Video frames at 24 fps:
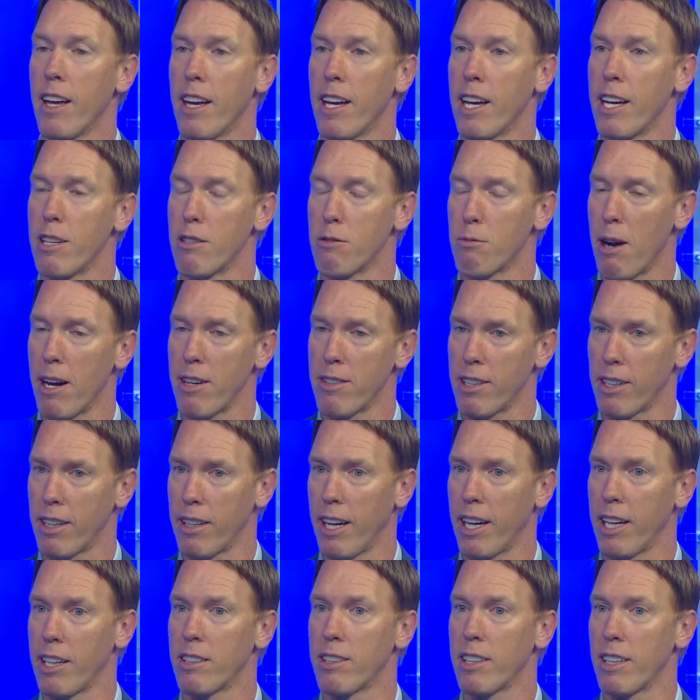His
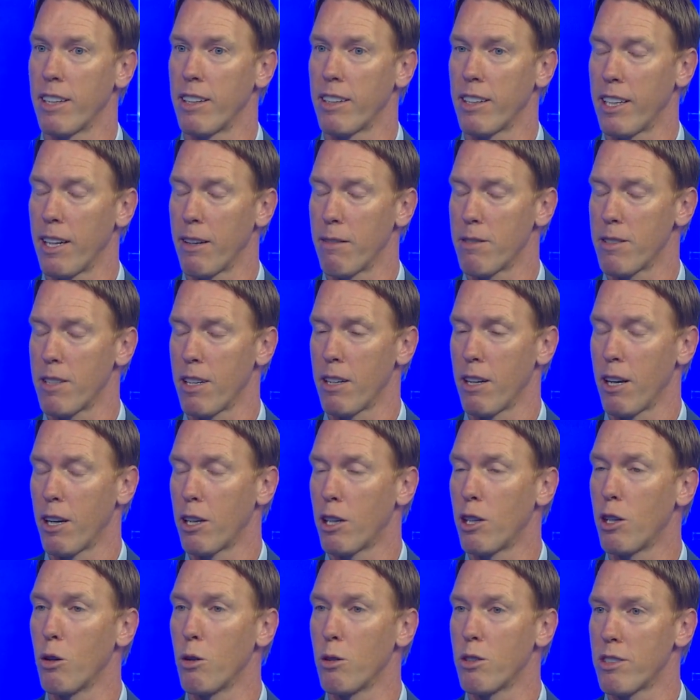resignation gives a
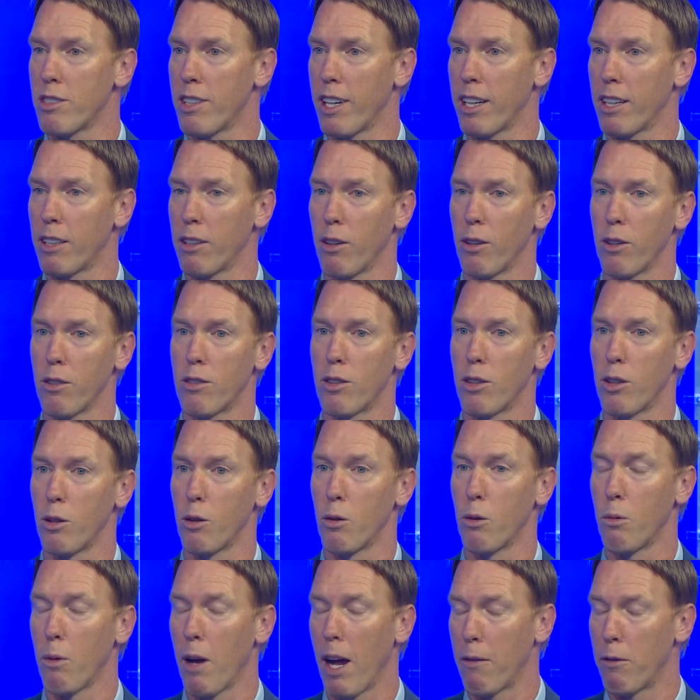huge signal
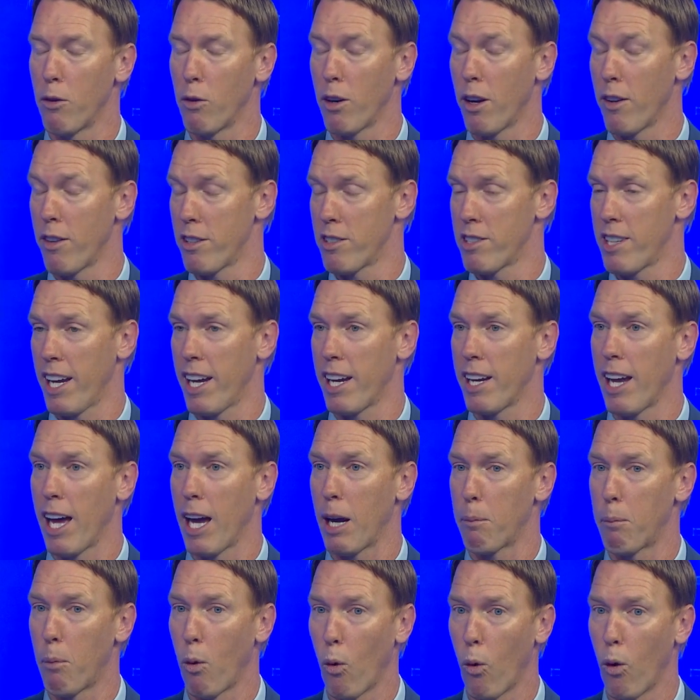to everyone on the
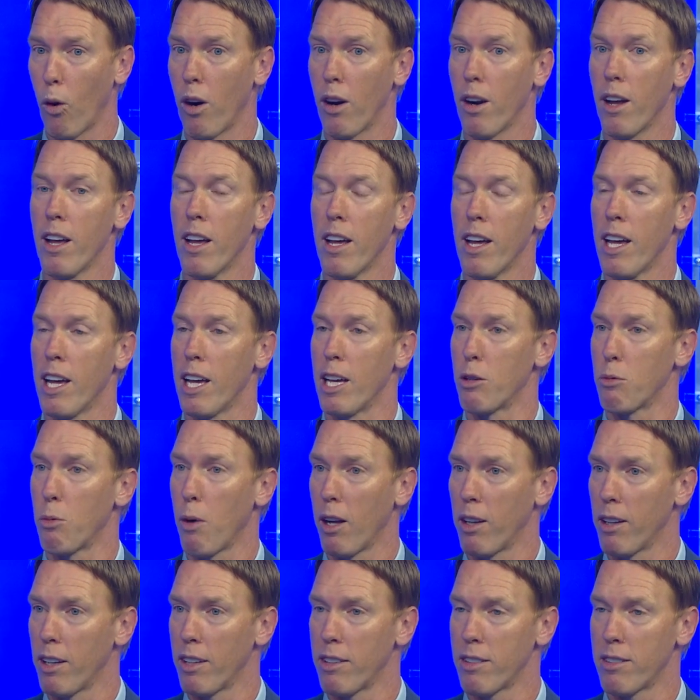SANDAG board, as
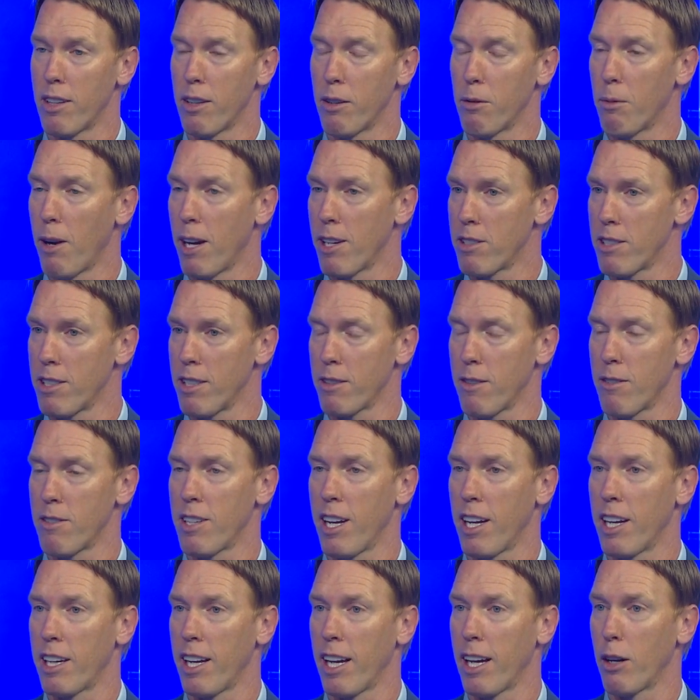well as the residents of
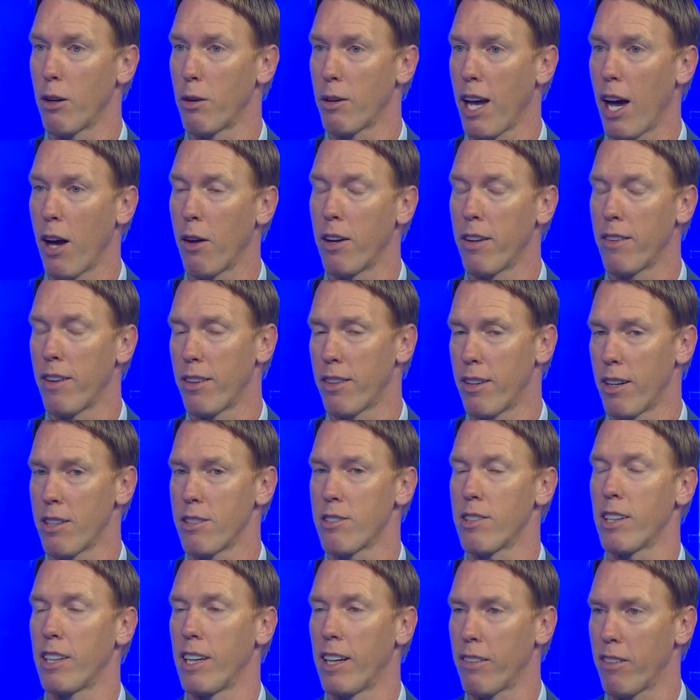San Diego County, that there are
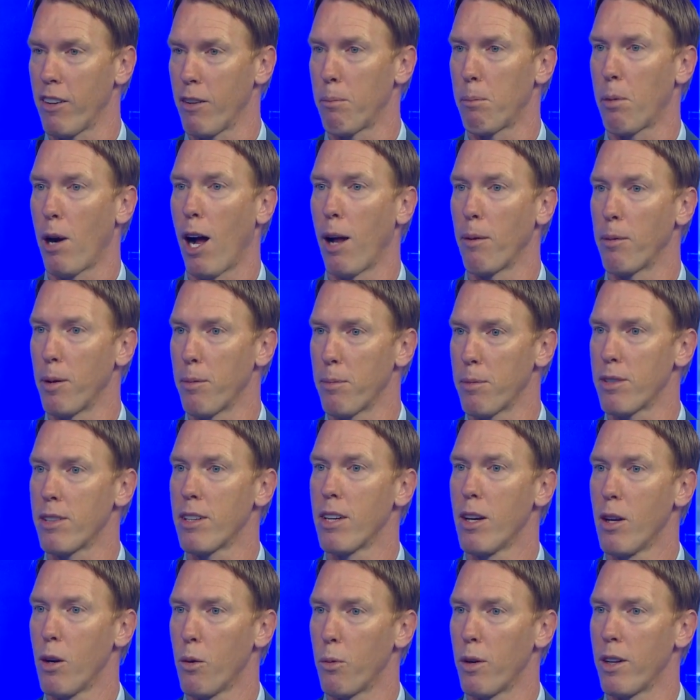significant problems
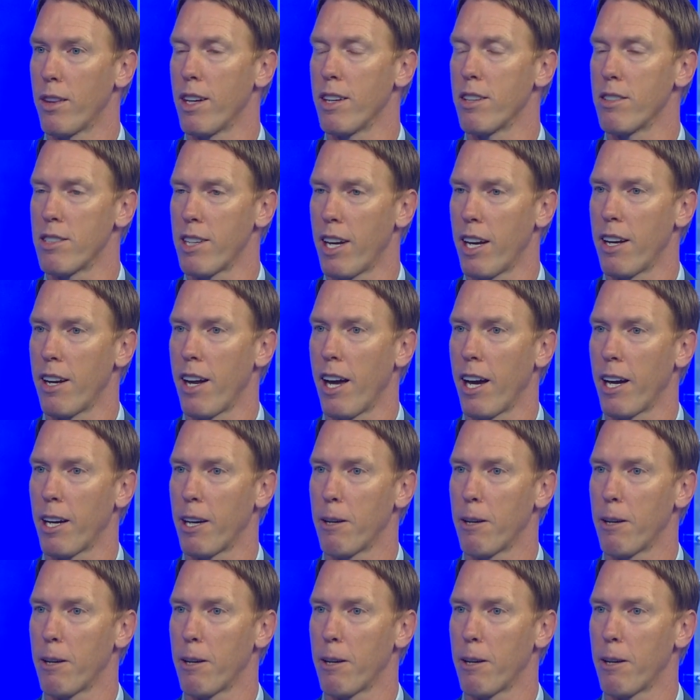within SANDAG.